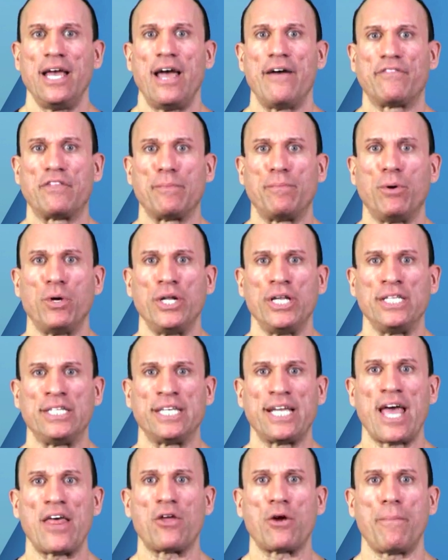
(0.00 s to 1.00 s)
After putting
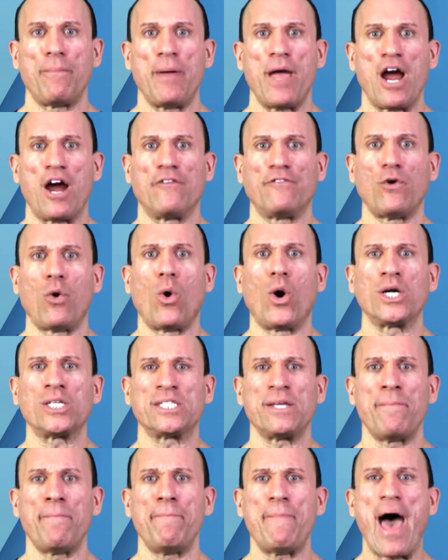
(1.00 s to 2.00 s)
together a pair of
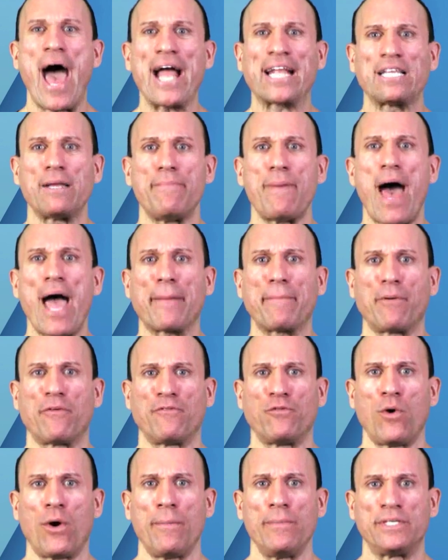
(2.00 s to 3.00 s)
awesome back to back
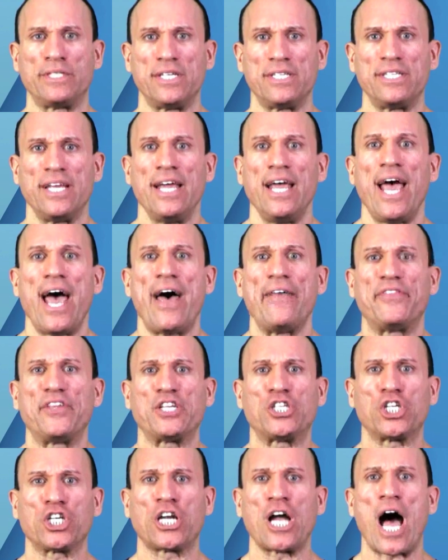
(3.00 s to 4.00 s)
performances at the
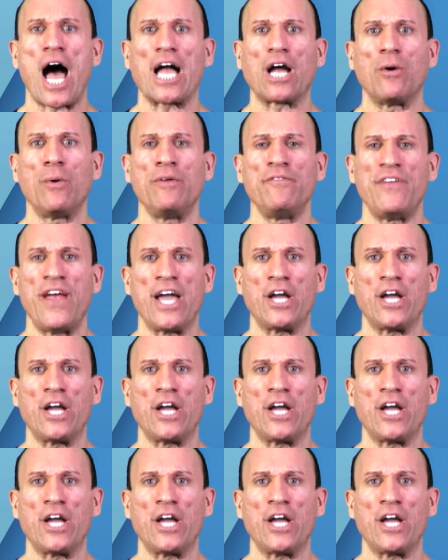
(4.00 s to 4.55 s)
Chicago and